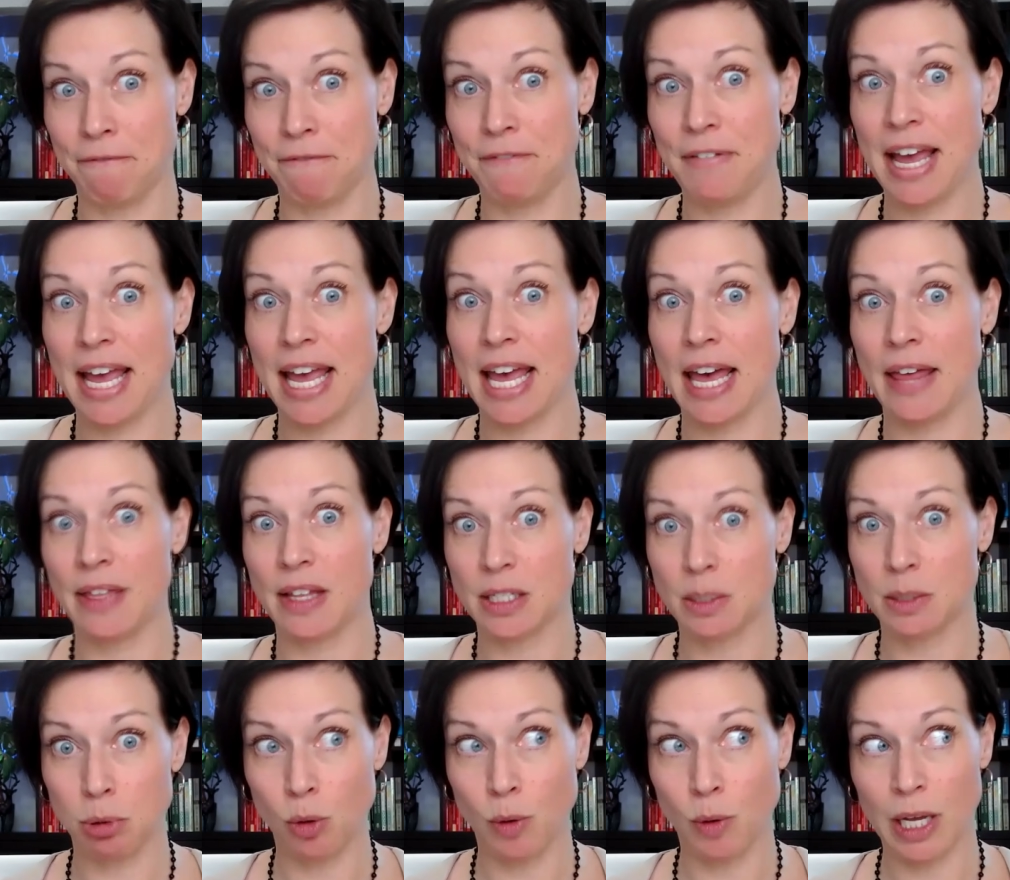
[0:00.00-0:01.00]
fan
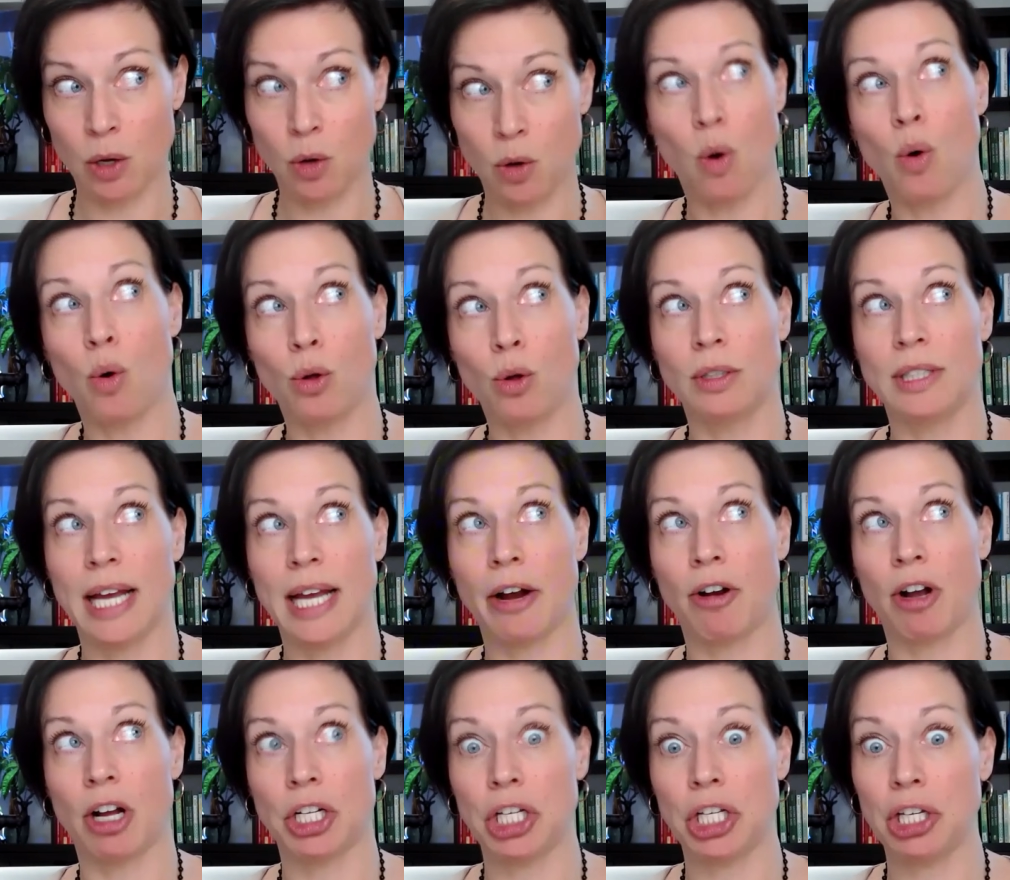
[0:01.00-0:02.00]
that's blowing cold
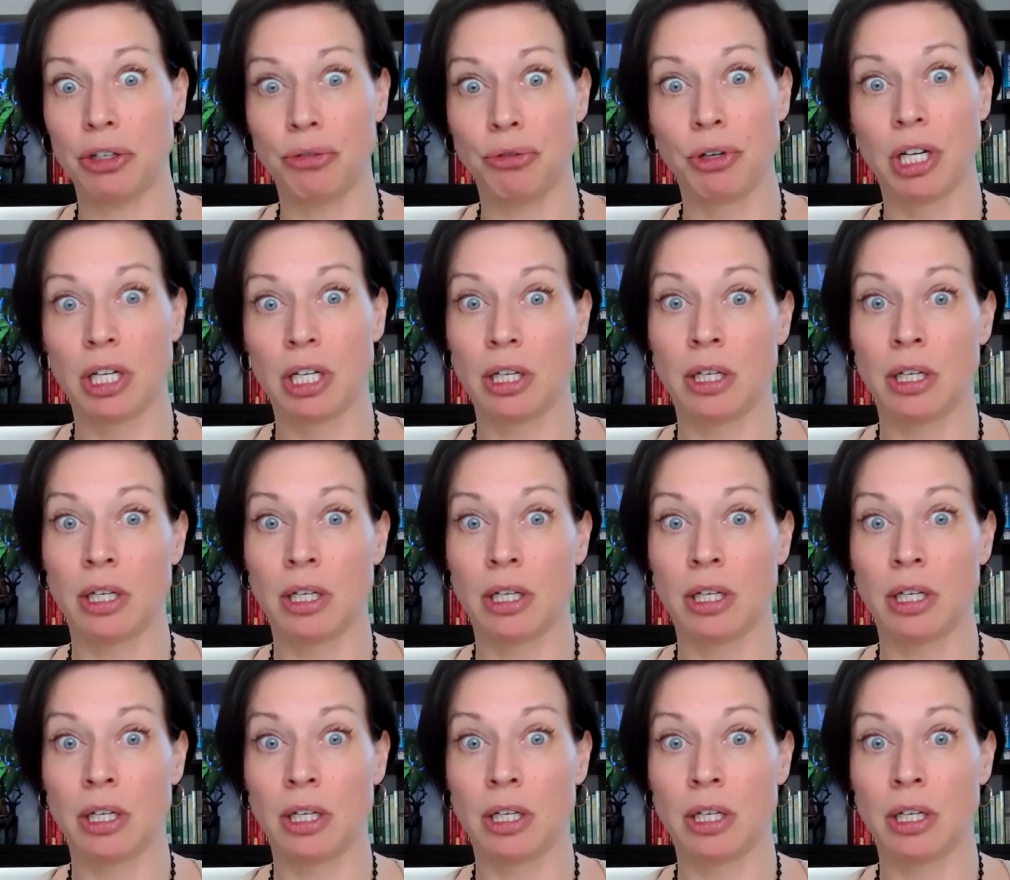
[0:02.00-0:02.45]
air on you,